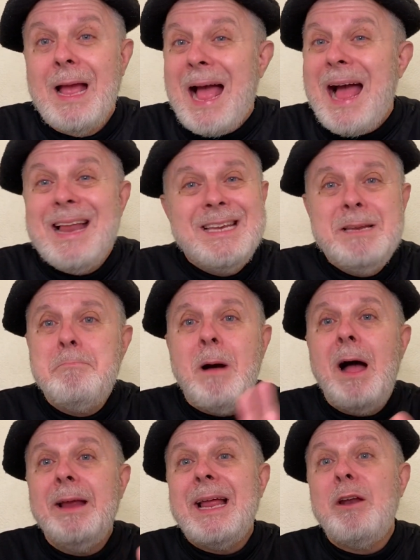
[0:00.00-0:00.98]
I didn't
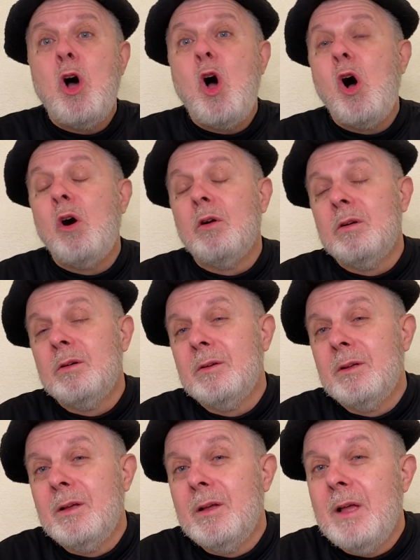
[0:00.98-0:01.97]
mind at all.
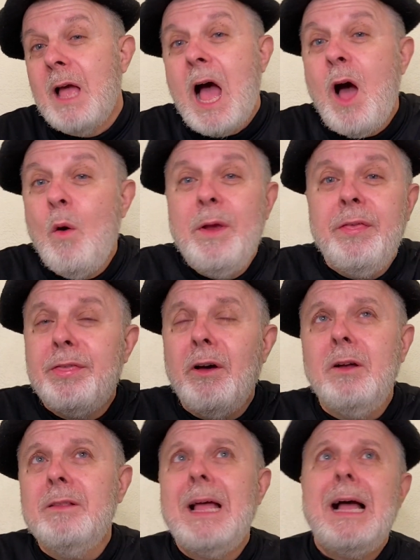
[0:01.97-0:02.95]
I always
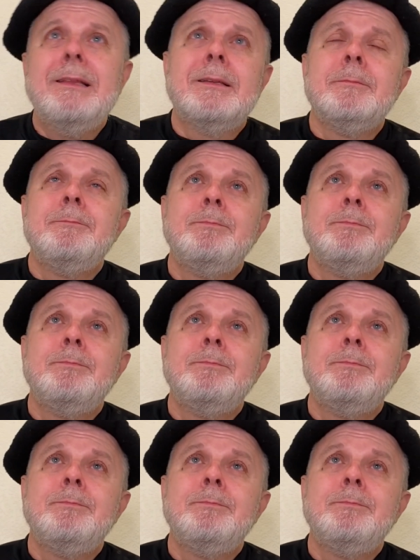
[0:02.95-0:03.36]
thought that